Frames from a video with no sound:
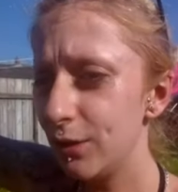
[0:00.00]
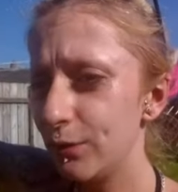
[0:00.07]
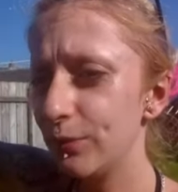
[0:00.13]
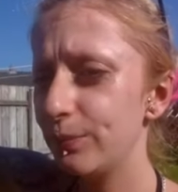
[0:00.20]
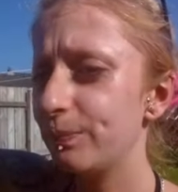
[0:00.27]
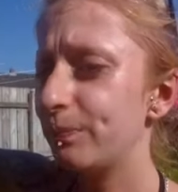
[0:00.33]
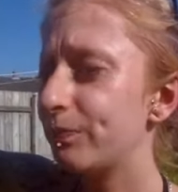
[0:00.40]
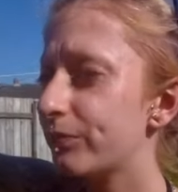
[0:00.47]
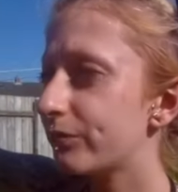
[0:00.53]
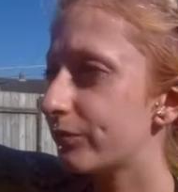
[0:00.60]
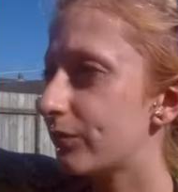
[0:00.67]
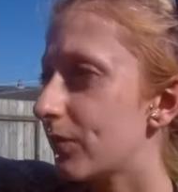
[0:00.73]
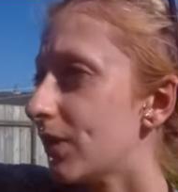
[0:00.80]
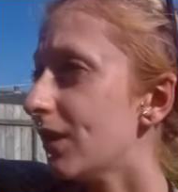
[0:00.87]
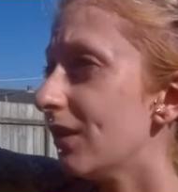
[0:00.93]
the proper
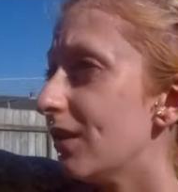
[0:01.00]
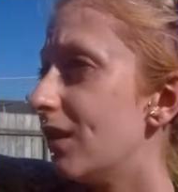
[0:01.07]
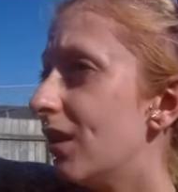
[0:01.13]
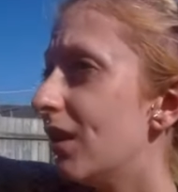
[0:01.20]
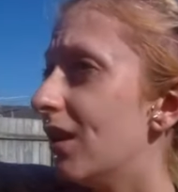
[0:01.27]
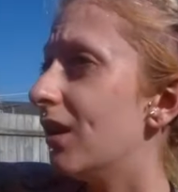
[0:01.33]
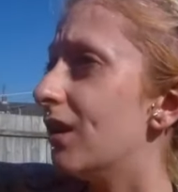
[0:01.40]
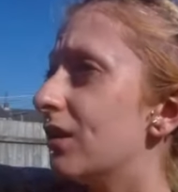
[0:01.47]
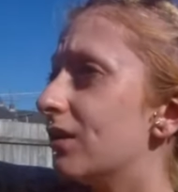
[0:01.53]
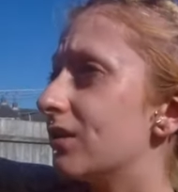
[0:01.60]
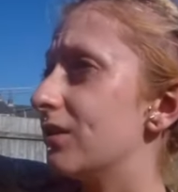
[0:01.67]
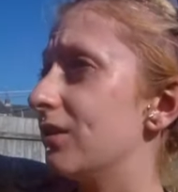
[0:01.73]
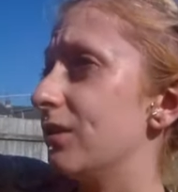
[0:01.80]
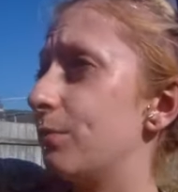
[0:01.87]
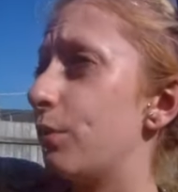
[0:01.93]
temperature, but
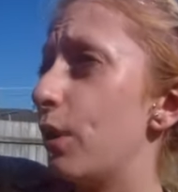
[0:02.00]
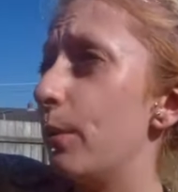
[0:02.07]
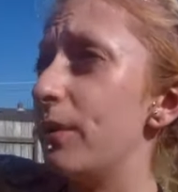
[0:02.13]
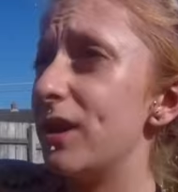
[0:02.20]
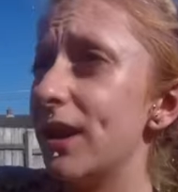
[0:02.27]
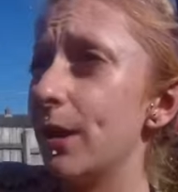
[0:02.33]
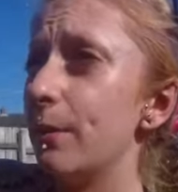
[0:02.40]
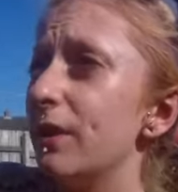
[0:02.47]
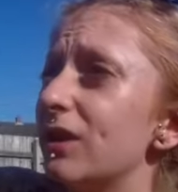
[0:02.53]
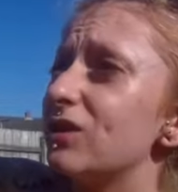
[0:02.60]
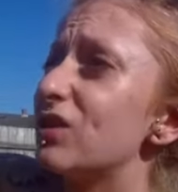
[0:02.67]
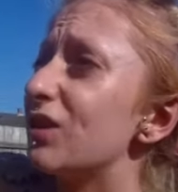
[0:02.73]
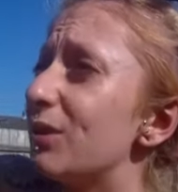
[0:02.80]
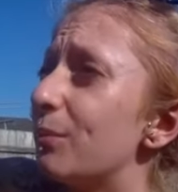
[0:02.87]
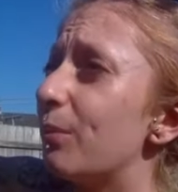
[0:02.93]
at least I
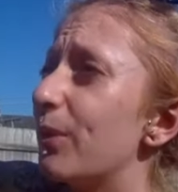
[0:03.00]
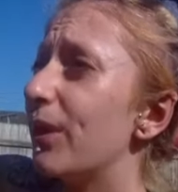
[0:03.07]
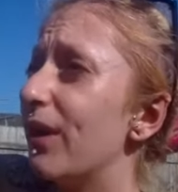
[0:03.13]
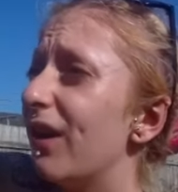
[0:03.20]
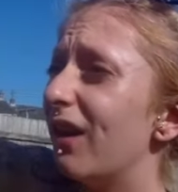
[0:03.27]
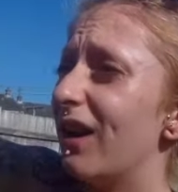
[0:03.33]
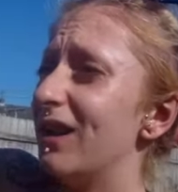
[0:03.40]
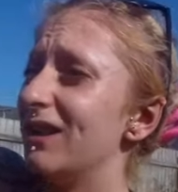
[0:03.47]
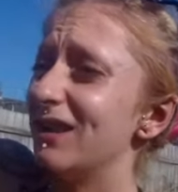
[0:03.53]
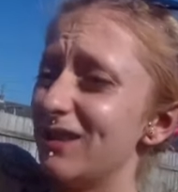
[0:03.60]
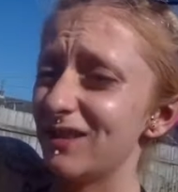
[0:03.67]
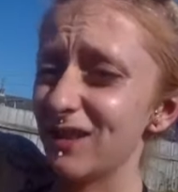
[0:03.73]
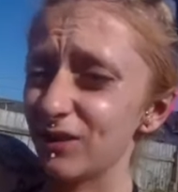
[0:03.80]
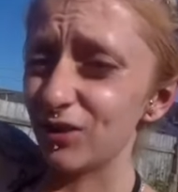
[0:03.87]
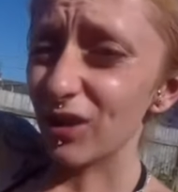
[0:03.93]
tried. So
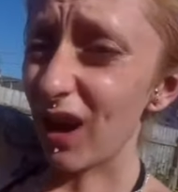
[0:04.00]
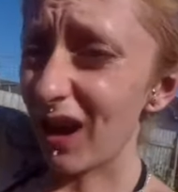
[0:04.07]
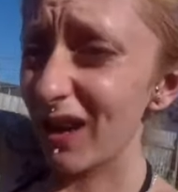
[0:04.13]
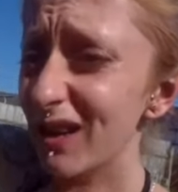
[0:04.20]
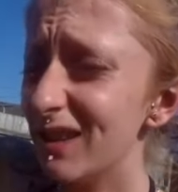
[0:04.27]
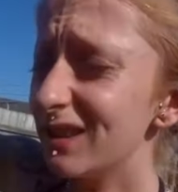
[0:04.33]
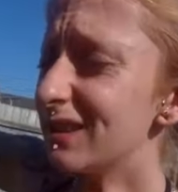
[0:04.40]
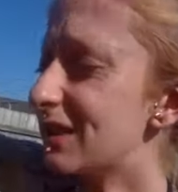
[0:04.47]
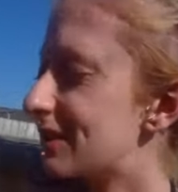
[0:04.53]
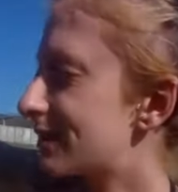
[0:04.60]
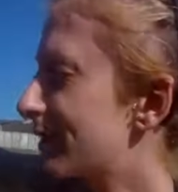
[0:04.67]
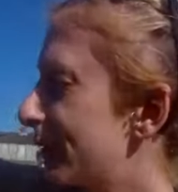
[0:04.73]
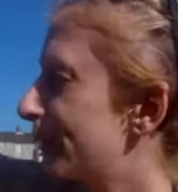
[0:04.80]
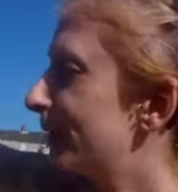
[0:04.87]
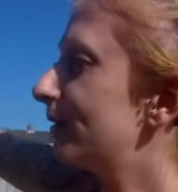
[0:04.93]

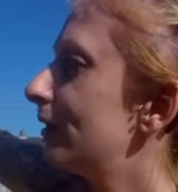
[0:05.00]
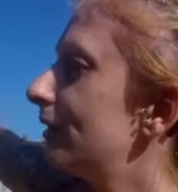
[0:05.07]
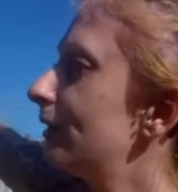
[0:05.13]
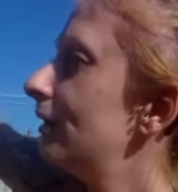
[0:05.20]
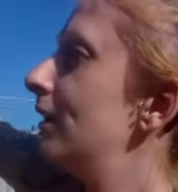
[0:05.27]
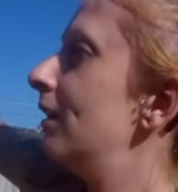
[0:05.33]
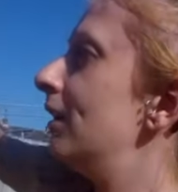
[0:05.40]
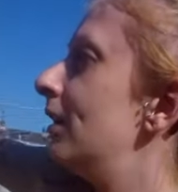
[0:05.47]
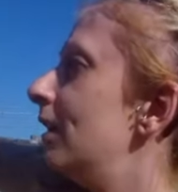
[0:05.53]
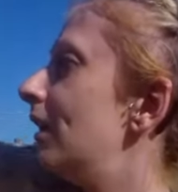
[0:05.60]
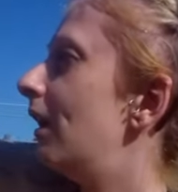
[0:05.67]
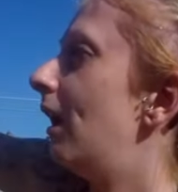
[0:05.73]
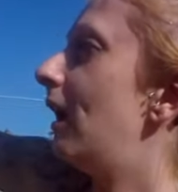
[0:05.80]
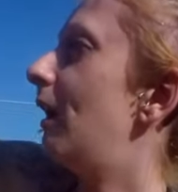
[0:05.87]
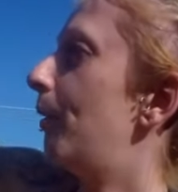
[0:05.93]
yeah,
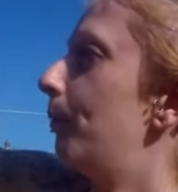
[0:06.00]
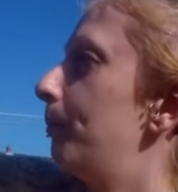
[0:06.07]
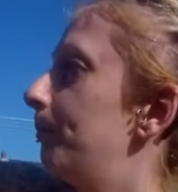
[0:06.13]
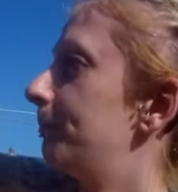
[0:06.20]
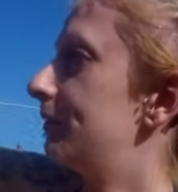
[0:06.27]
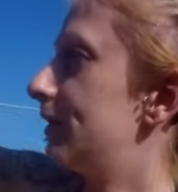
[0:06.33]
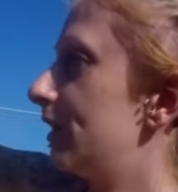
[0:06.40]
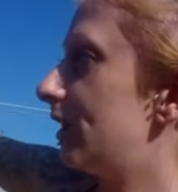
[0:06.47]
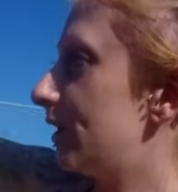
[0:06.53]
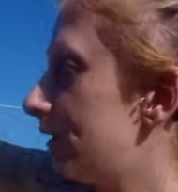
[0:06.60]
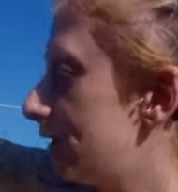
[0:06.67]
it's at